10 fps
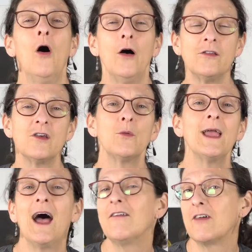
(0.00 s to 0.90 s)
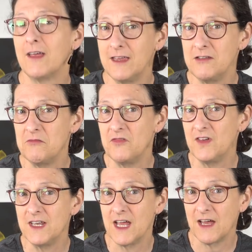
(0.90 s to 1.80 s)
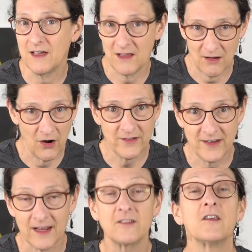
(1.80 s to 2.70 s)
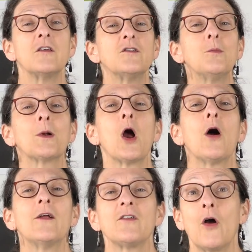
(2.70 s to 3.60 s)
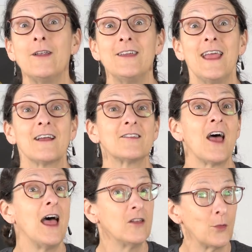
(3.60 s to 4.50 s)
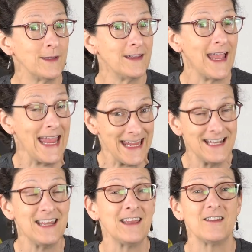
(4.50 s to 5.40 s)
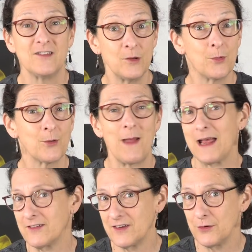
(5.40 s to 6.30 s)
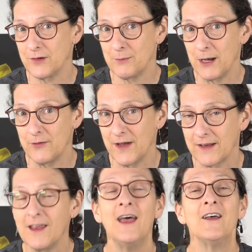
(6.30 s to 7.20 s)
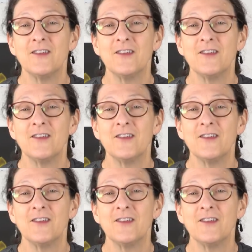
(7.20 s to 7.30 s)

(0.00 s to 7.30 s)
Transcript: Also, we have NVIDIA RTX supercards, RTX 2080 Super Max Q, as a matter of fact.